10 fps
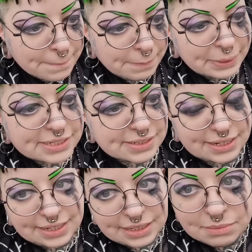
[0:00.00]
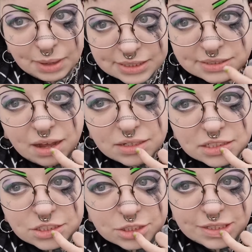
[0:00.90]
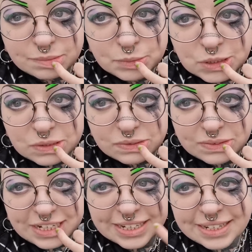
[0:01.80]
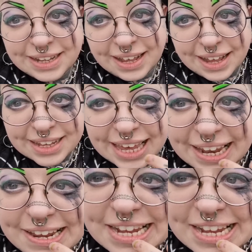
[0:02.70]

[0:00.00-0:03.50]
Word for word: But basically, my scar tissue has moved. Again, you